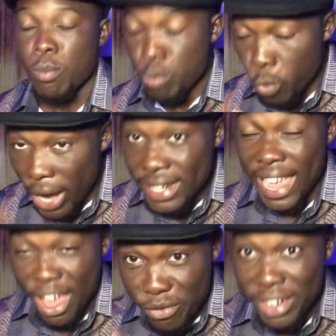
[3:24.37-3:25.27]
When
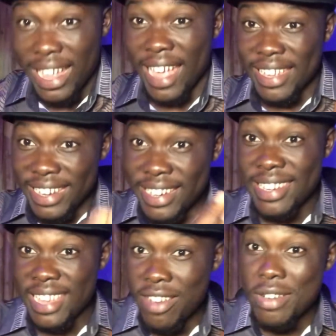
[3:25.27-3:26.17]
every guy in
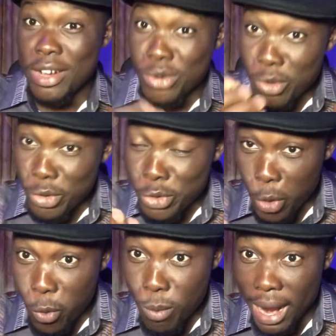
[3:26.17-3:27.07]
the area knows
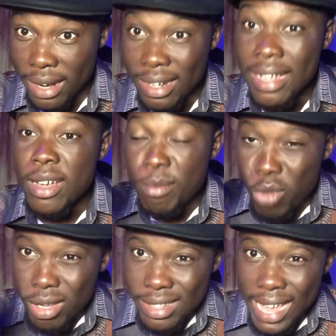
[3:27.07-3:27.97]
your woman,
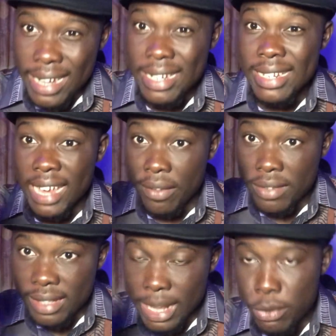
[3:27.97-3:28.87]
most likely they have
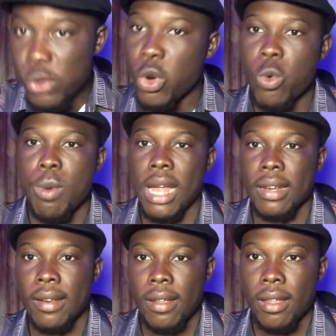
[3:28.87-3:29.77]
slept with your woman.
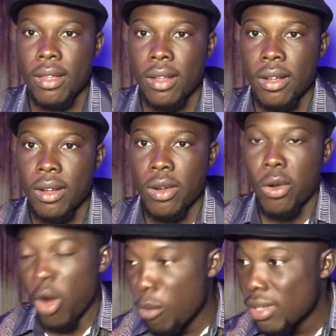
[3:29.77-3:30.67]

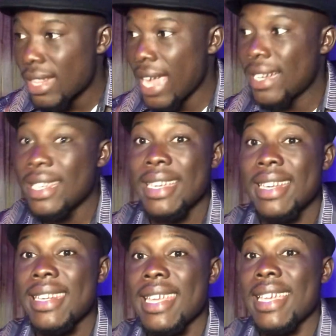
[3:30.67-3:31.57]
Or most likely
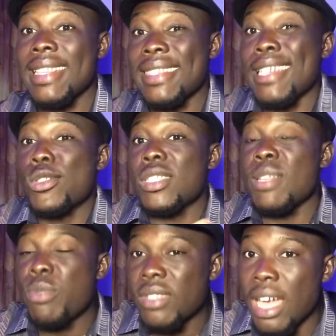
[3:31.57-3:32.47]
they intend to
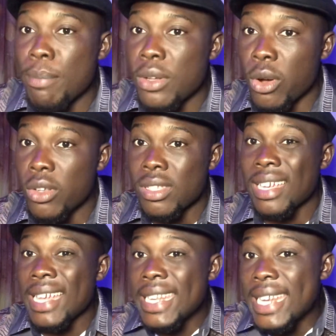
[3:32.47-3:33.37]
sleep with her
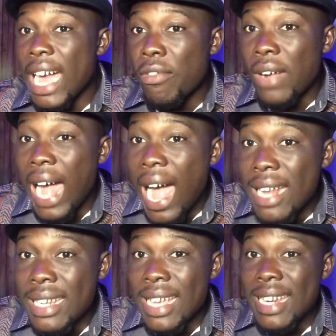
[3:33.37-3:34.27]
because they have
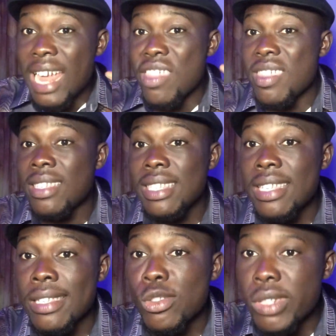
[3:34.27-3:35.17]
heard that she's
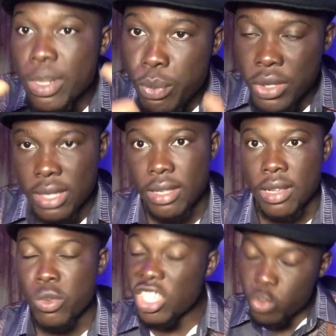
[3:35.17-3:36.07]
easy to sleep with,
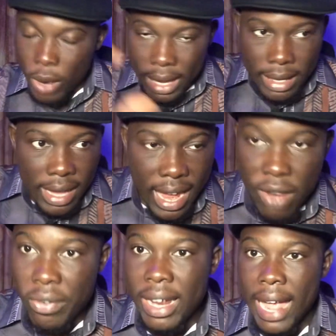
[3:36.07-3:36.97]
which is why
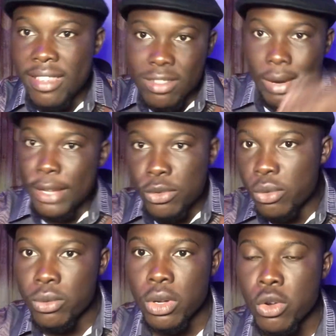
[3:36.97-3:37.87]
every guy is trying
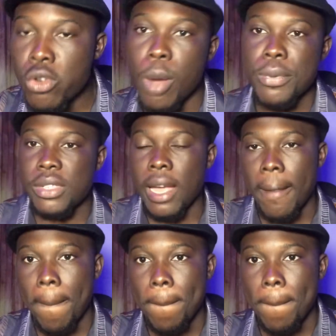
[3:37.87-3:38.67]
to hook up with her.